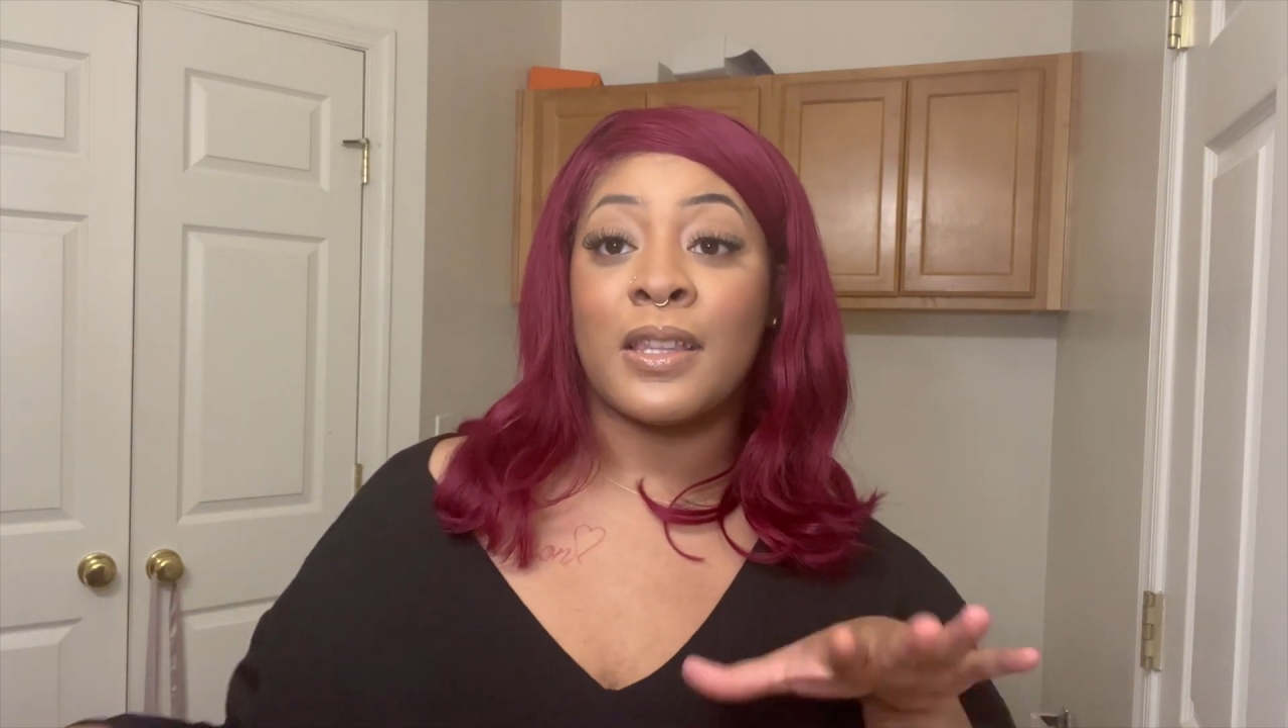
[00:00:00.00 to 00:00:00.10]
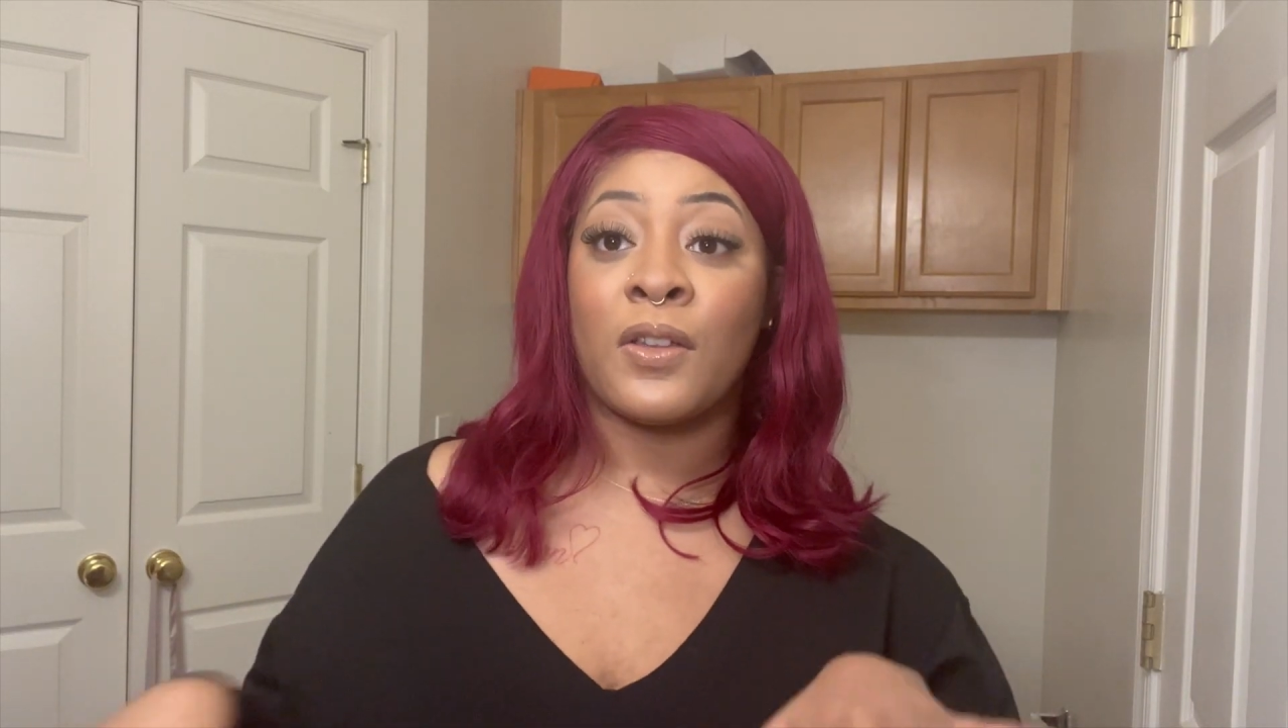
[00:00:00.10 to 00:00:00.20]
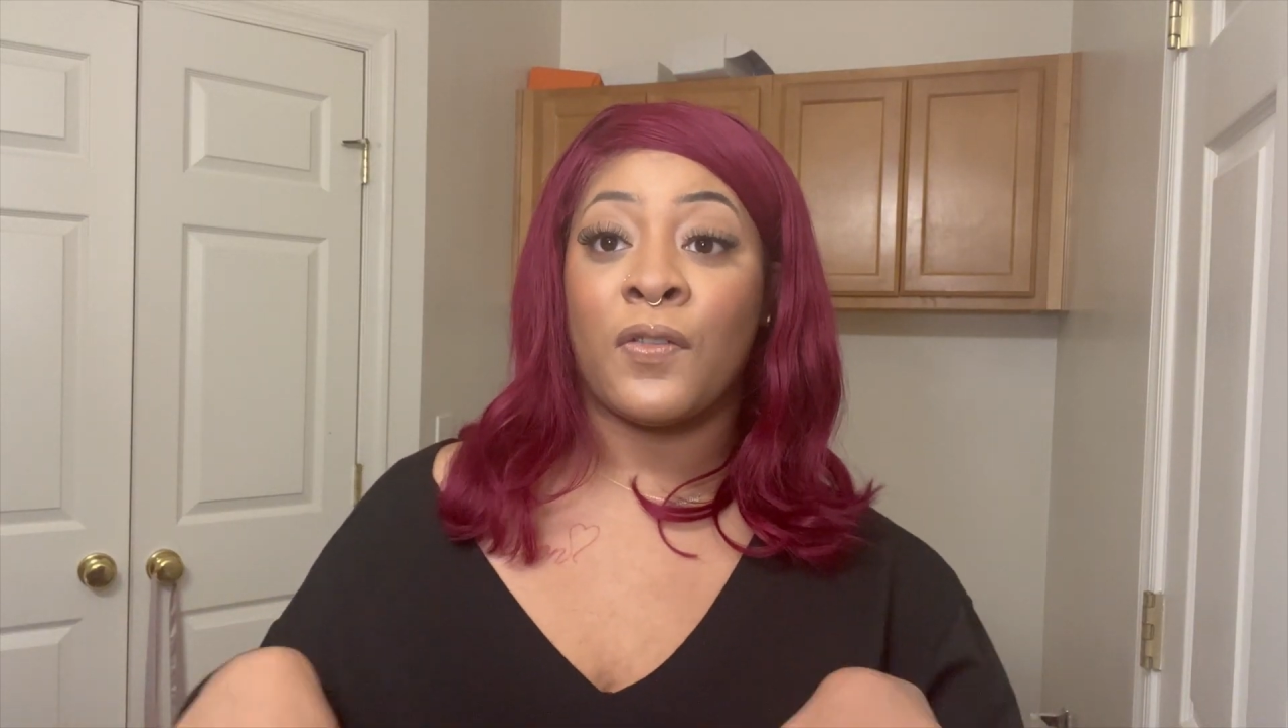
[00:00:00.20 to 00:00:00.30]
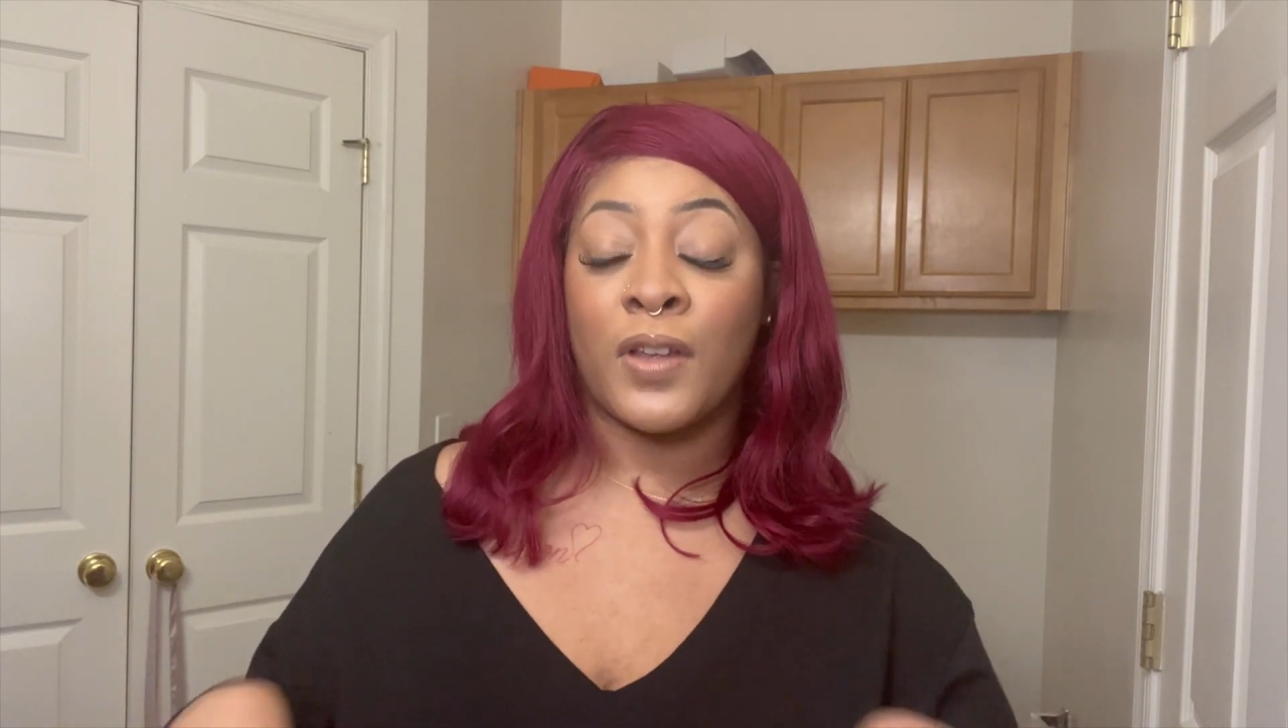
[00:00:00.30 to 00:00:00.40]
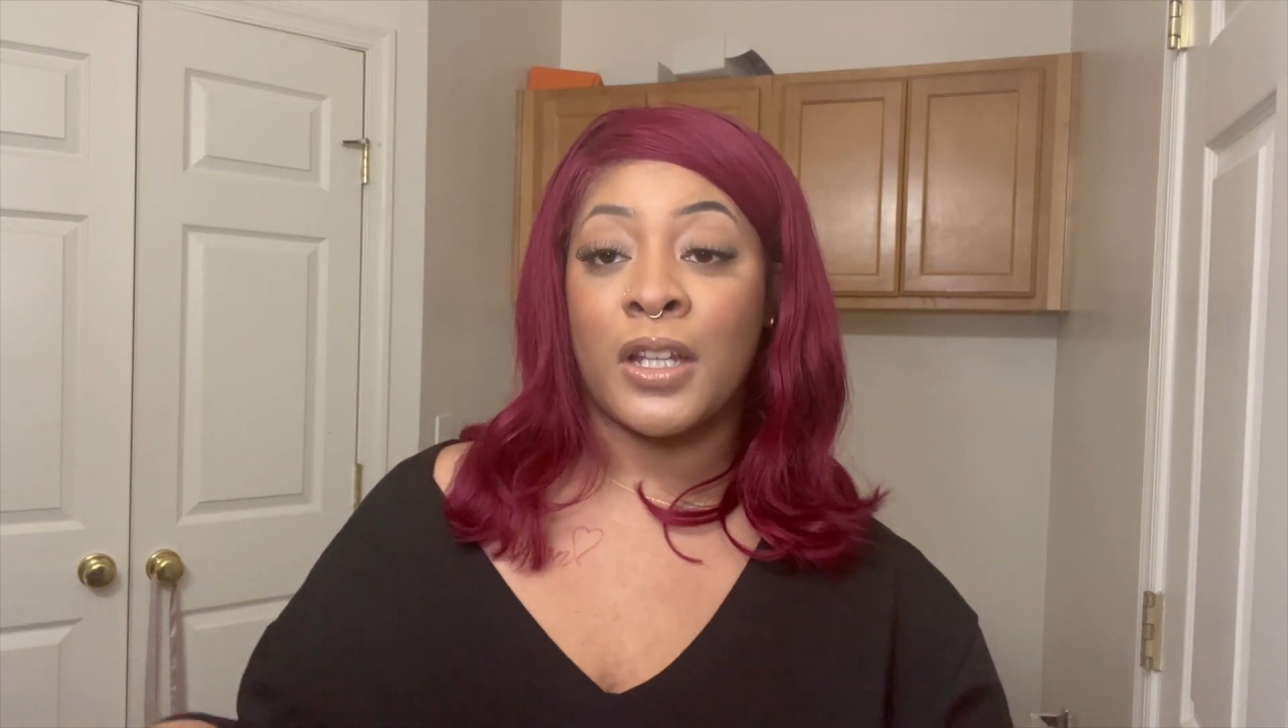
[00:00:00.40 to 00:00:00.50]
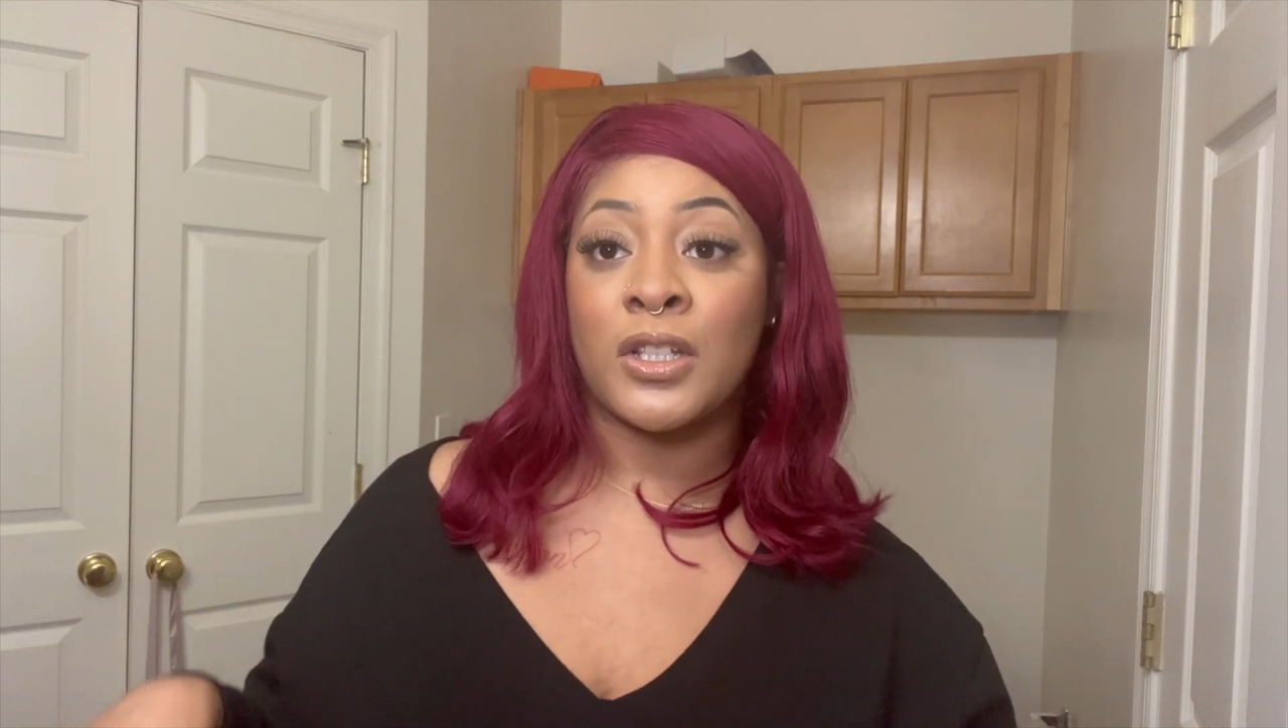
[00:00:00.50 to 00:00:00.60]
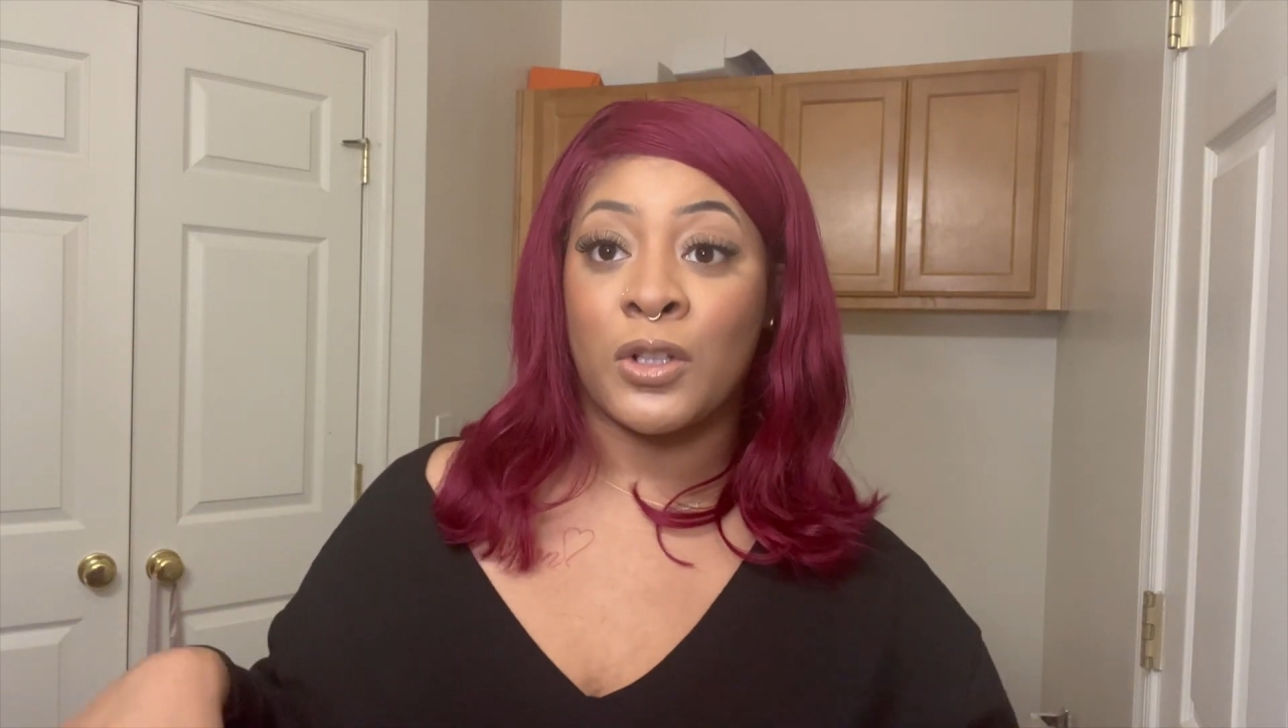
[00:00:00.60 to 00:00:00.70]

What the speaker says: the finished